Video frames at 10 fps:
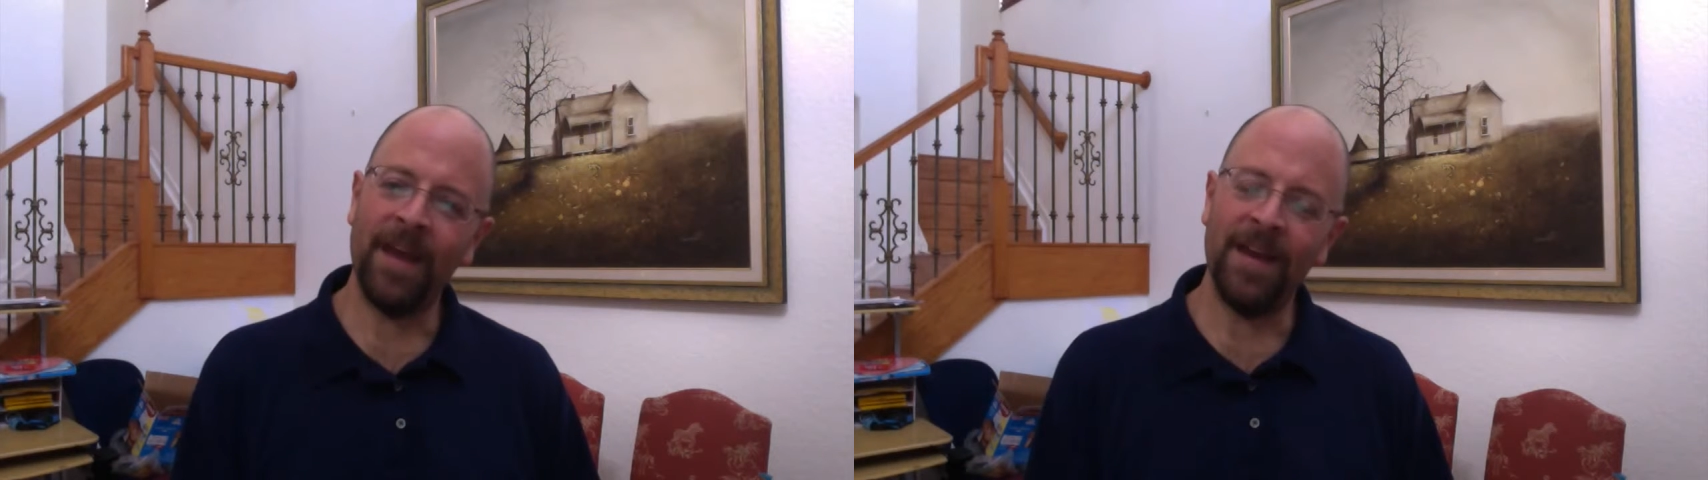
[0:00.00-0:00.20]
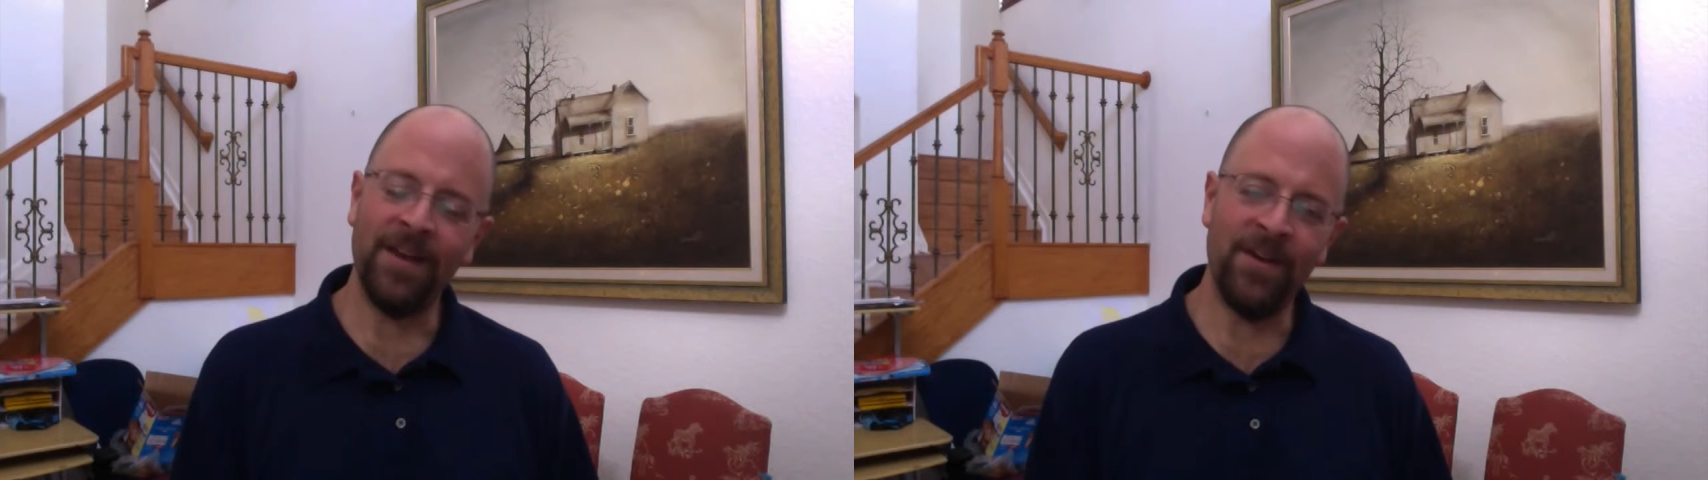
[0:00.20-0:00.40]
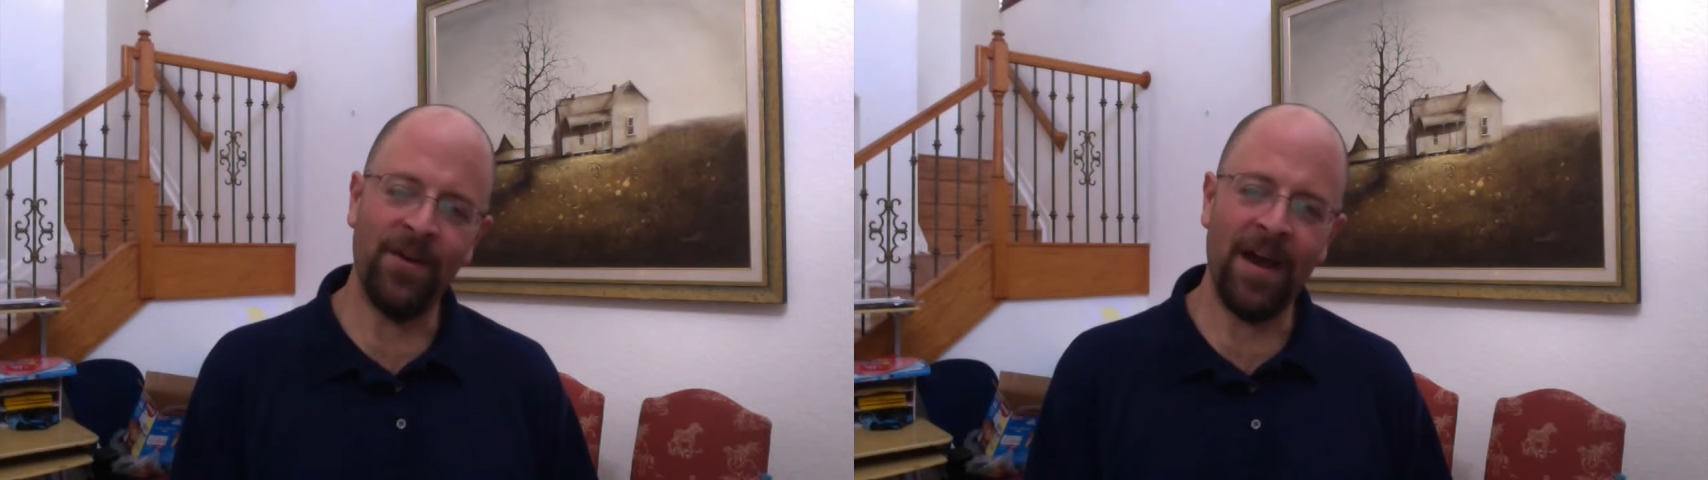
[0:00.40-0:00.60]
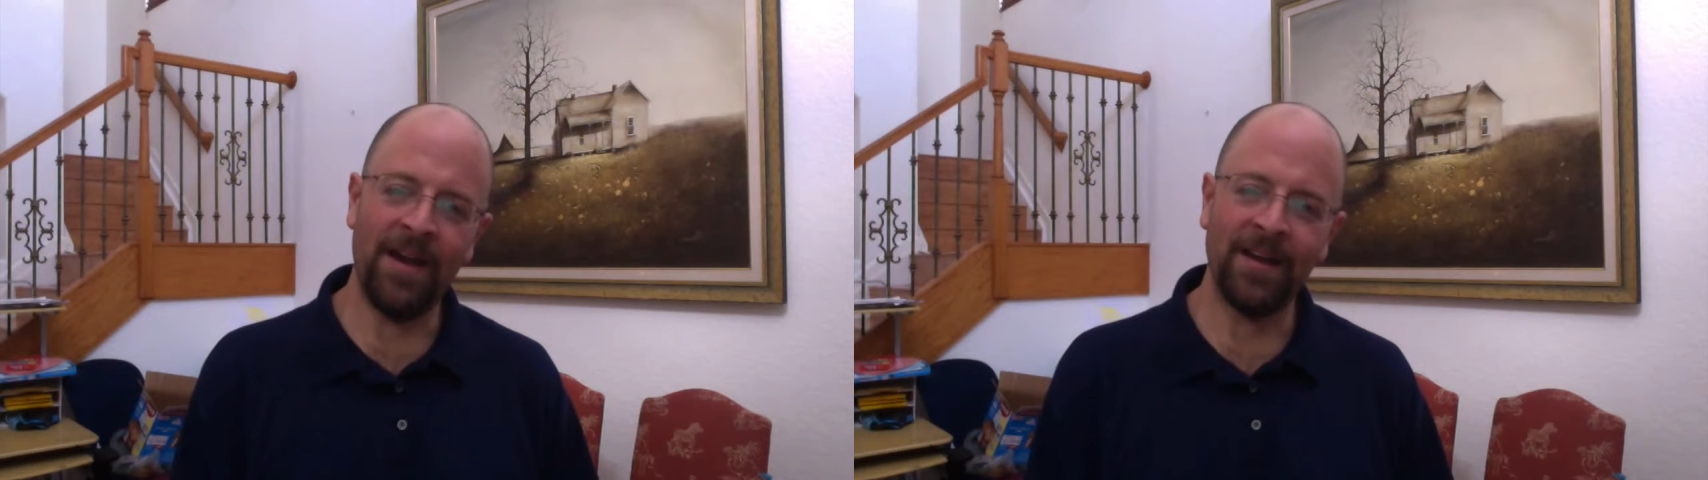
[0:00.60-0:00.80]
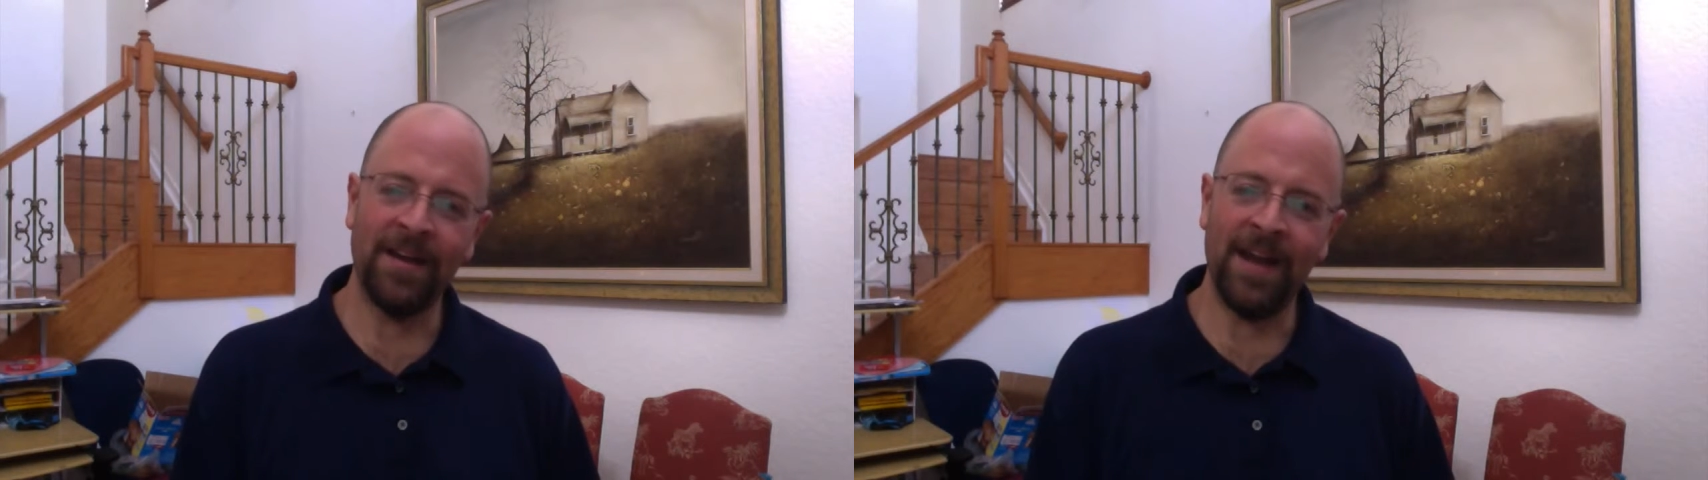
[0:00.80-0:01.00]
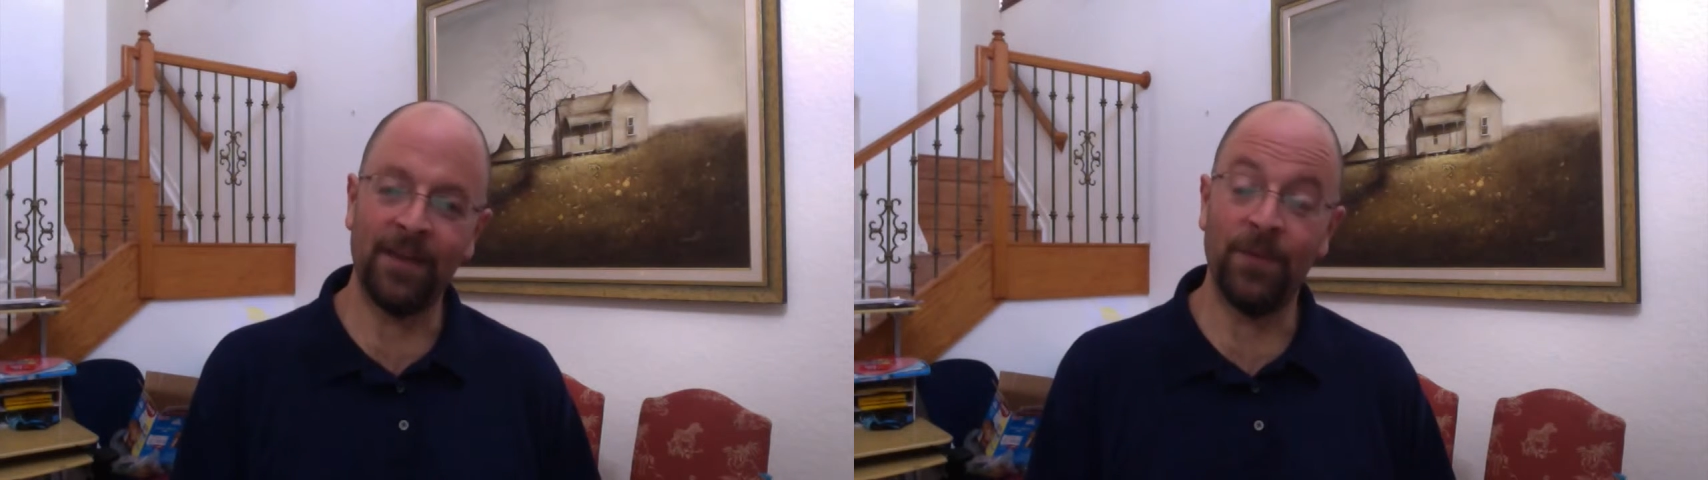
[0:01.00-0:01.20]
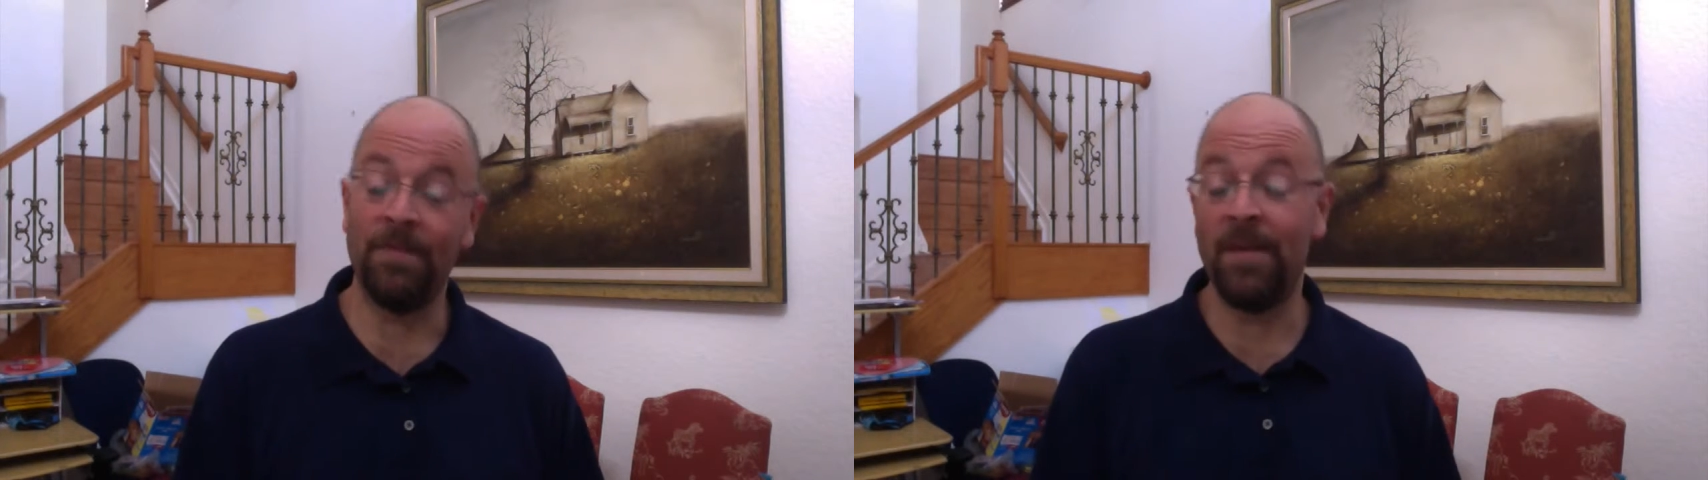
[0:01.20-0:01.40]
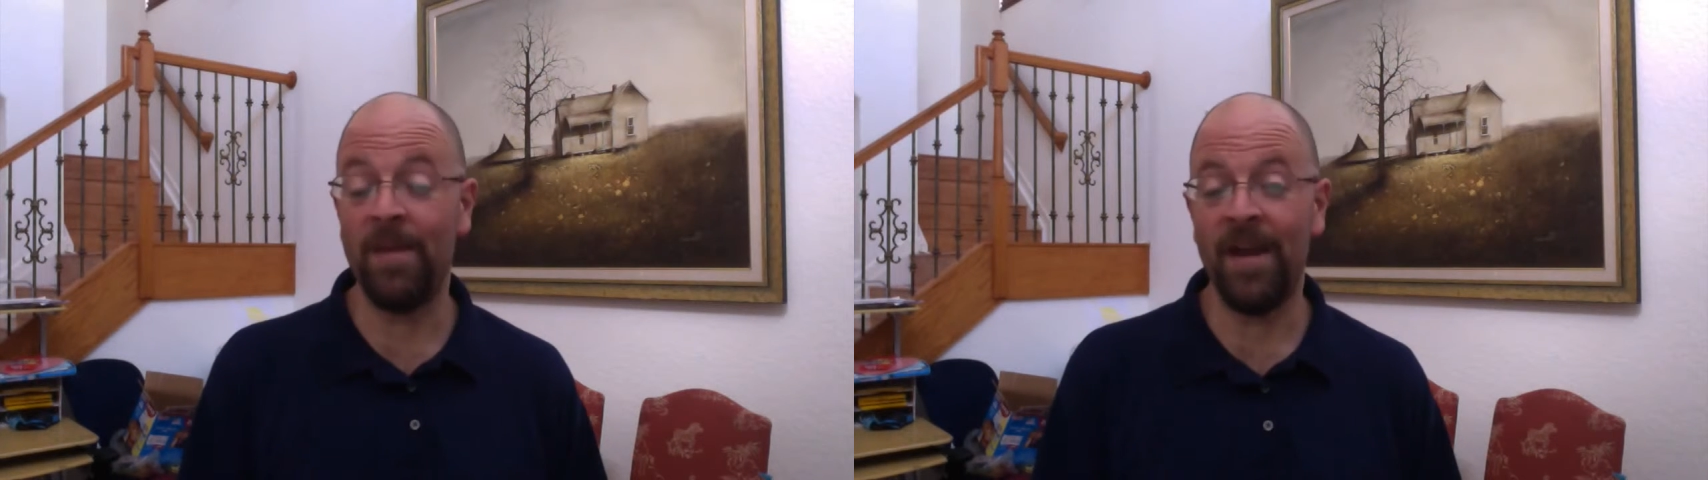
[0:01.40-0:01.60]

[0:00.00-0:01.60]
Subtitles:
I didn't know how to connect with my